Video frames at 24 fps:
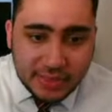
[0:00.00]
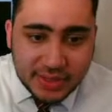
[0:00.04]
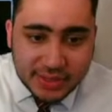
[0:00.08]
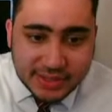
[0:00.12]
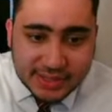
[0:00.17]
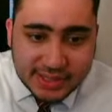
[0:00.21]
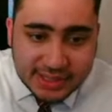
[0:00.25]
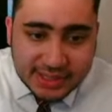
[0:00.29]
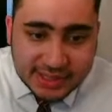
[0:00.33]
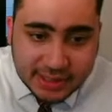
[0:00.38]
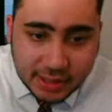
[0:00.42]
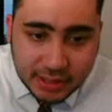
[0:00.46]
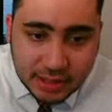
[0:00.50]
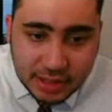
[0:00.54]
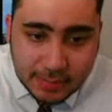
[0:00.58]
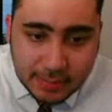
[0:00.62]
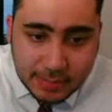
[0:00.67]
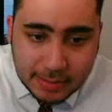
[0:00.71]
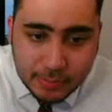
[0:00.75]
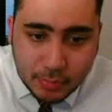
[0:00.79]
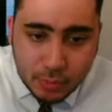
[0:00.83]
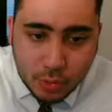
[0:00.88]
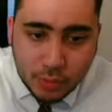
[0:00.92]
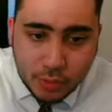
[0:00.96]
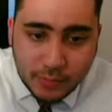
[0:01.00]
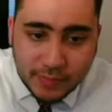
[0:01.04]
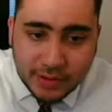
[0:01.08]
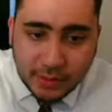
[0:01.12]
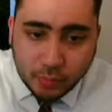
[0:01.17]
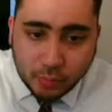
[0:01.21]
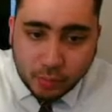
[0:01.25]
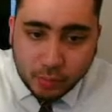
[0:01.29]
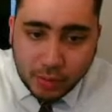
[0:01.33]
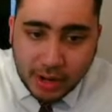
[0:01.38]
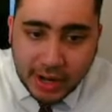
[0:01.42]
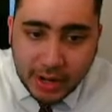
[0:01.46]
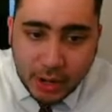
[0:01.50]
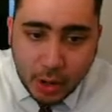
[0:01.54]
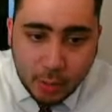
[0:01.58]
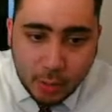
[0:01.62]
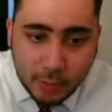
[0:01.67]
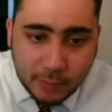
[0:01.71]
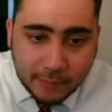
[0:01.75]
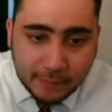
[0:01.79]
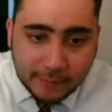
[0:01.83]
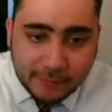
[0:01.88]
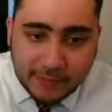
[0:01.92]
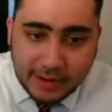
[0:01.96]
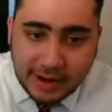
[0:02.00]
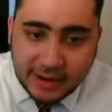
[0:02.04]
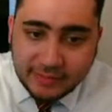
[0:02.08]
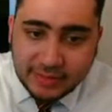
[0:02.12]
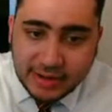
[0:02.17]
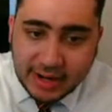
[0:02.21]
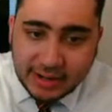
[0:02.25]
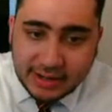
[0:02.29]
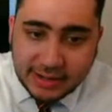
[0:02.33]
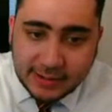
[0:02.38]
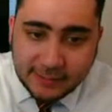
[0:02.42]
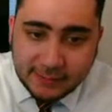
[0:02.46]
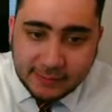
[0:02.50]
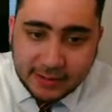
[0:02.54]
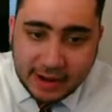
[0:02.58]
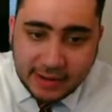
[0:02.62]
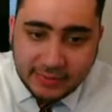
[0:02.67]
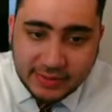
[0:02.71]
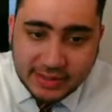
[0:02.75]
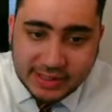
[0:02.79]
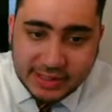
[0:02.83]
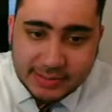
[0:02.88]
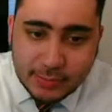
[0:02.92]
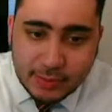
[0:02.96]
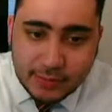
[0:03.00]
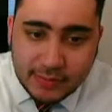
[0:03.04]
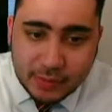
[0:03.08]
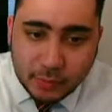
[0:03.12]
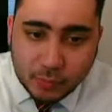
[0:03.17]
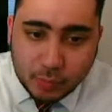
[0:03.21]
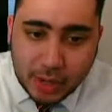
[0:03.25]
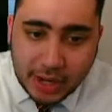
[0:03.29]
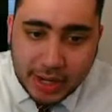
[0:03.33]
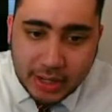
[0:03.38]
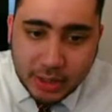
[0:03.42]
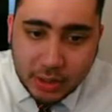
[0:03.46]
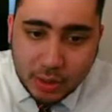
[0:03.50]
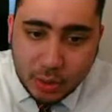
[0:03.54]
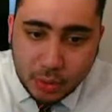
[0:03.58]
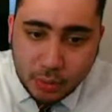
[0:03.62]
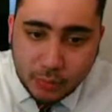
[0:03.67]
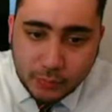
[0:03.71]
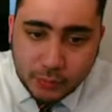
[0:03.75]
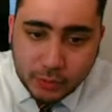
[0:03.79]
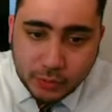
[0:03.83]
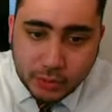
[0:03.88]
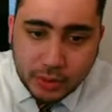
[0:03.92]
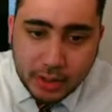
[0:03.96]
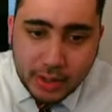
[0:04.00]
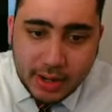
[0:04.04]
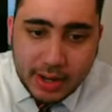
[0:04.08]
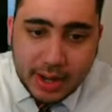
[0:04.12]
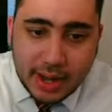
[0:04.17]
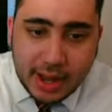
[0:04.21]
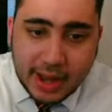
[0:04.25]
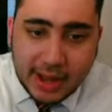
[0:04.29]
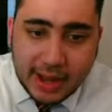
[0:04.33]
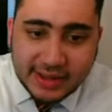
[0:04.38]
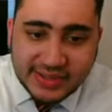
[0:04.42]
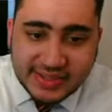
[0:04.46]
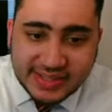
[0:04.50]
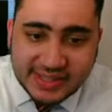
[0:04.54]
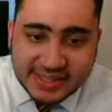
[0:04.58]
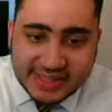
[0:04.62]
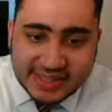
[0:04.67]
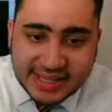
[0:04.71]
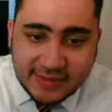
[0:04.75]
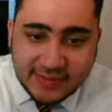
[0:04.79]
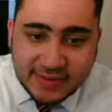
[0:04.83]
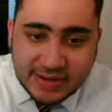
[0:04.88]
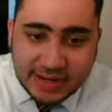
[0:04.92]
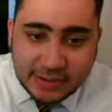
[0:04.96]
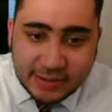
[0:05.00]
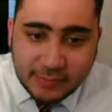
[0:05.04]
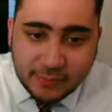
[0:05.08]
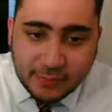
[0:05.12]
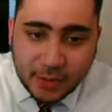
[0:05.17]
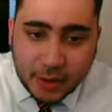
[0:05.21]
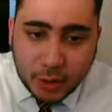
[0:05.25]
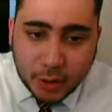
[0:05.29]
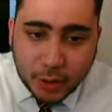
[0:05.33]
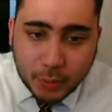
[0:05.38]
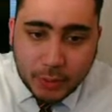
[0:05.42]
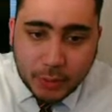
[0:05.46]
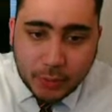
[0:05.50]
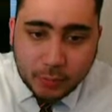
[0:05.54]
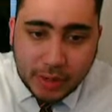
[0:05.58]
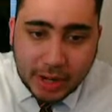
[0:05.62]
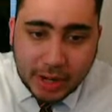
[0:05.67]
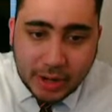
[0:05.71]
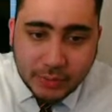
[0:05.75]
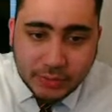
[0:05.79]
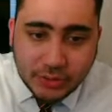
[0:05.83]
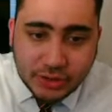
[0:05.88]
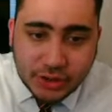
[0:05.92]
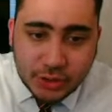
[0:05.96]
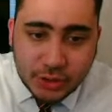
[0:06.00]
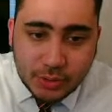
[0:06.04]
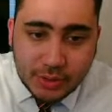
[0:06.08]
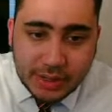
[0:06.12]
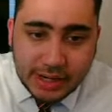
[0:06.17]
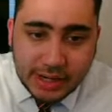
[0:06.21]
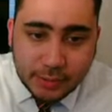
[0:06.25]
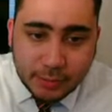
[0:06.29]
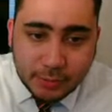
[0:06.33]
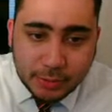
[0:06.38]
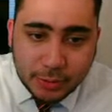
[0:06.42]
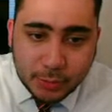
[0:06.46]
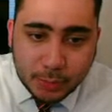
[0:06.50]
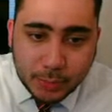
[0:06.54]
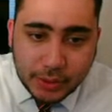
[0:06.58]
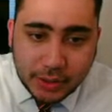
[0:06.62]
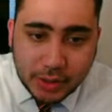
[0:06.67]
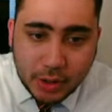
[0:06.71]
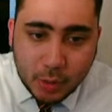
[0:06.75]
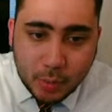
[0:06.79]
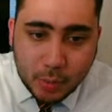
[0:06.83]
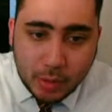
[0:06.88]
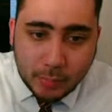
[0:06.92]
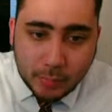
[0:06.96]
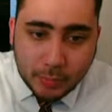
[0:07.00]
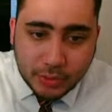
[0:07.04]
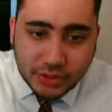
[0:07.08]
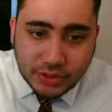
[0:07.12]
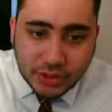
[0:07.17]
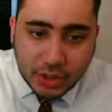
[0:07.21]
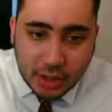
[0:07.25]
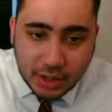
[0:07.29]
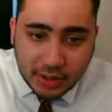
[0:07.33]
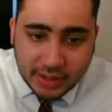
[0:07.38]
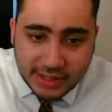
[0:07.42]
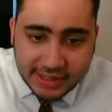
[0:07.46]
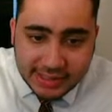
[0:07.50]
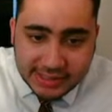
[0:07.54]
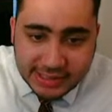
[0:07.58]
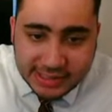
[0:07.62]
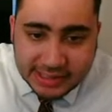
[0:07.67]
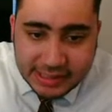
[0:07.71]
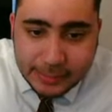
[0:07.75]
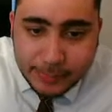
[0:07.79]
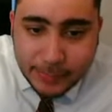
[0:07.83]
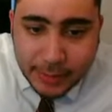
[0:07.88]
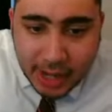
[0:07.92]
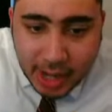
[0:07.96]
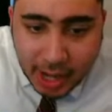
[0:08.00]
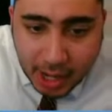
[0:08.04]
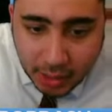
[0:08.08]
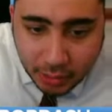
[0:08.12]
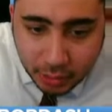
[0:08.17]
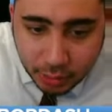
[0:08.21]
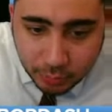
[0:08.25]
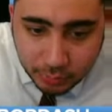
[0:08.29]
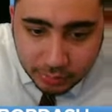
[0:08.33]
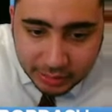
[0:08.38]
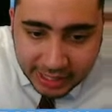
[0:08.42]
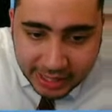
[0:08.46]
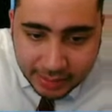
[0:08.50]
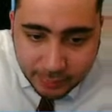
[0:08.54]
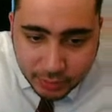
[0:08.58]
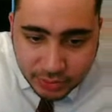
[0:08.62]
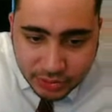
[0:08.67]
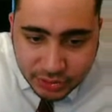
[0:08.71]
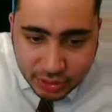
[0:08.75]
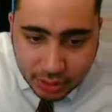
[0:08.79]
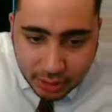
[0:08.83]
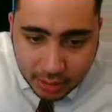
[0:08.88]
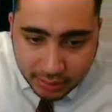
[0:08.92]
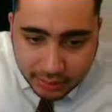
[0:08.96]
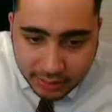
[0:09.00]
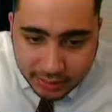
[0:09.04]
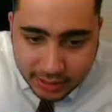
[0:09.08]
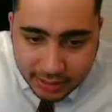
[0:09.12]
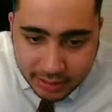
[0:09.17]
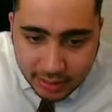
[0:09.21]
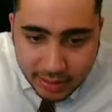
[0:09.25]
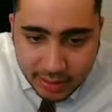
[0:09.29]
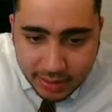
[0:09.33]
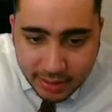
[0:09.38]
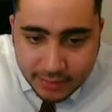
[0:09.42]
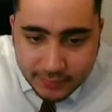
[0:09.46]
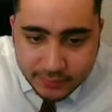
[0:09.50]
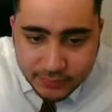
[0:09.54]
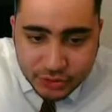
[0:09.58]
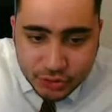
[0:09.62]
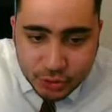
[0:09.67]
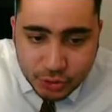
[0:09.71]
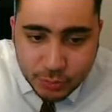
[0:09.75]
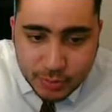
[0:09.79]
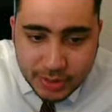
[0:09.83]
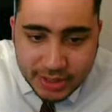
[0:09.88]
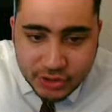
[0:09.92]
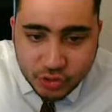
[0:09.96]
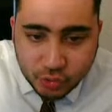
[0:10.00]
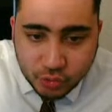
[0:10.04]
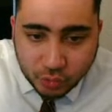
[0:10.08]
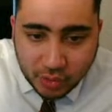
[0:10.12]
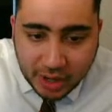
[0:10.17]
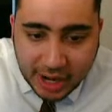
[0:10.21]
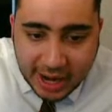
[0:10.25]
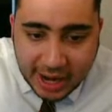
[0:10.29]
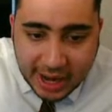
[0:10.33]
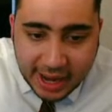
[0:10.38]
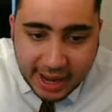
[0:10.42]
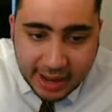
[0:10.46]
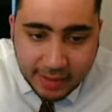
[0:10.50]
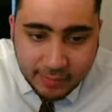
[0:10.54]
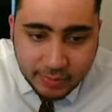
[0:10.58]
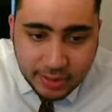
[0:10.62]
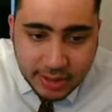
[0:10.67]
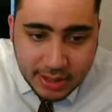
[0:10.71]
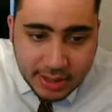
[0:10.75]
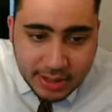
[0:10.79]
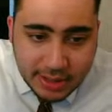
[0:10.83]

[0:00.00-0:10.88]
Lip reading: This is going to be moving right over 595. This is moving right over 70, following Route 2 here in 301. We're talking Sleepy Hollow Lane. We're talking Dewey Drive.